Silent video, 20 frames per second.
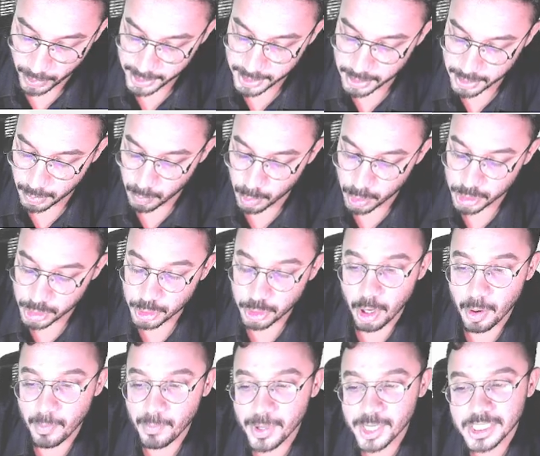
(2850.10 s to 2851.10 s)
is the most
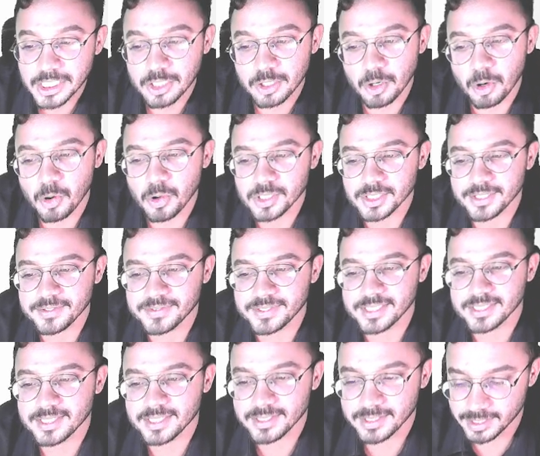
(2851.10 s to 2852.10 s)
common cause of
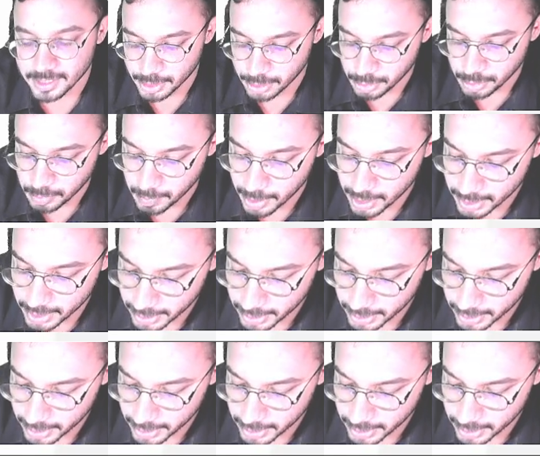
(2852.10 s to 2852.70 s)
seizures in a newborn?